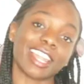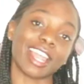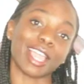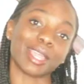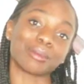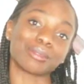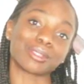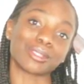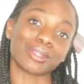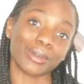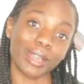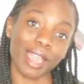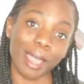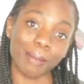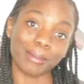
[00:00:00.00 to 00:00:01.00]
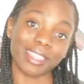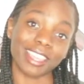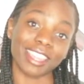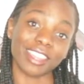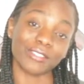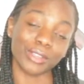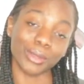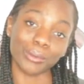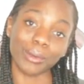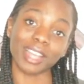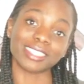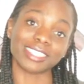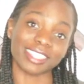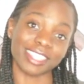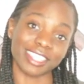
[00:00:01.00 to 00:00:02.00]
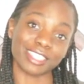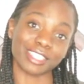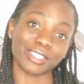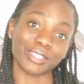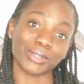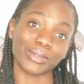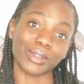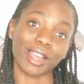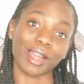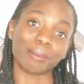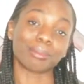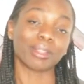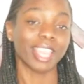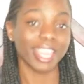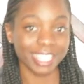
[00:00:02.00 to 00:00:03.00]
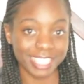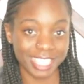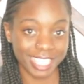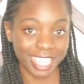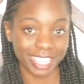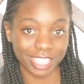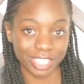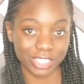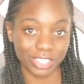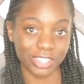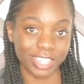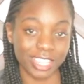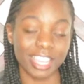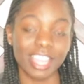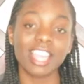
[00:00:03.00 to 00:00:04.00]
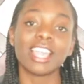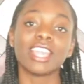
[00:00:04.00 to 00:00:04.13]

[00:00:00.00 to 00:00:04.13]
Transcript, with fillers: I am so happy that if you're watching this, you are planning to take the journey